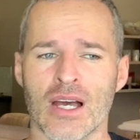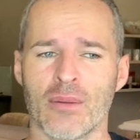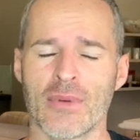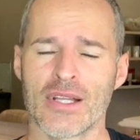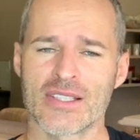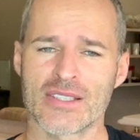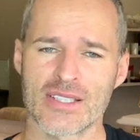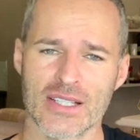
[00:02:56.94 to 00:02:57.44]

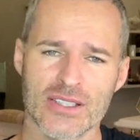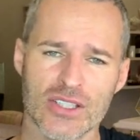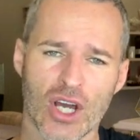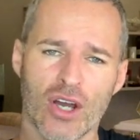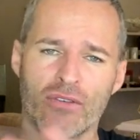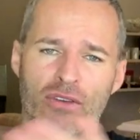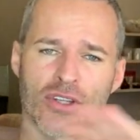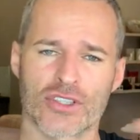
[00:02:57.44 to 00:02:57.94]
It sits
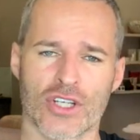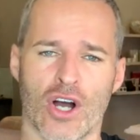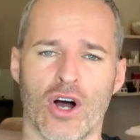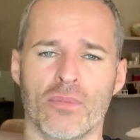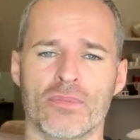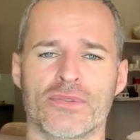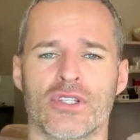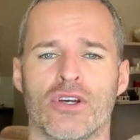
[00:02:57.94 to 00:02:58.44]
over the
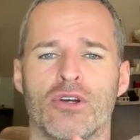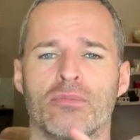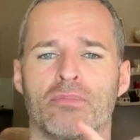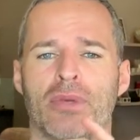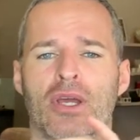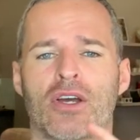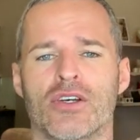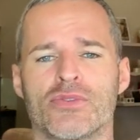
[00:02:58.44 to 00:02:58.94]
top. So
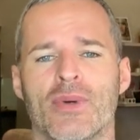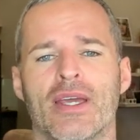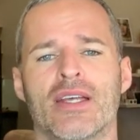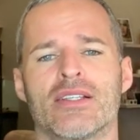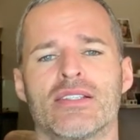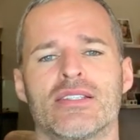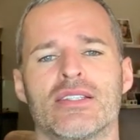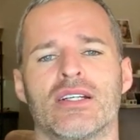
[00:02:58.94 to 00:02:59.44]
because we're
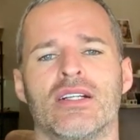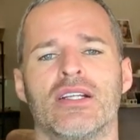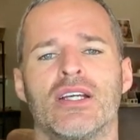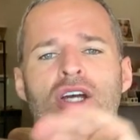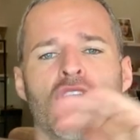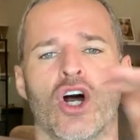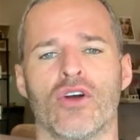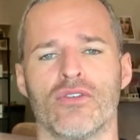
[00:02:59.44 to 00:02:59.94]

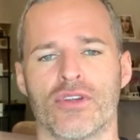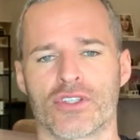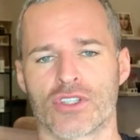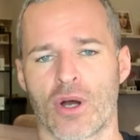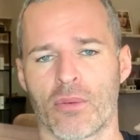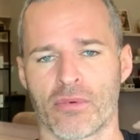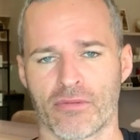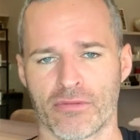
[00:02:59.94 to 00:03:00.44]
concealing over the
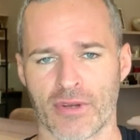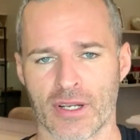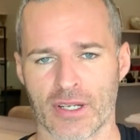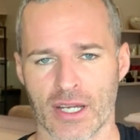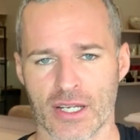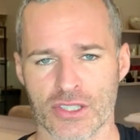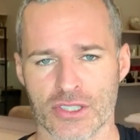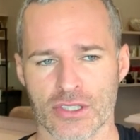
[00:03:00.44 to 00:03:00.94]
top of
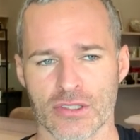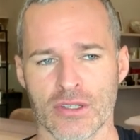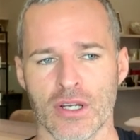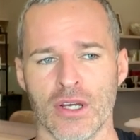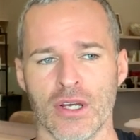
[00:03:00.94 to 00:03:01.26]
foundation,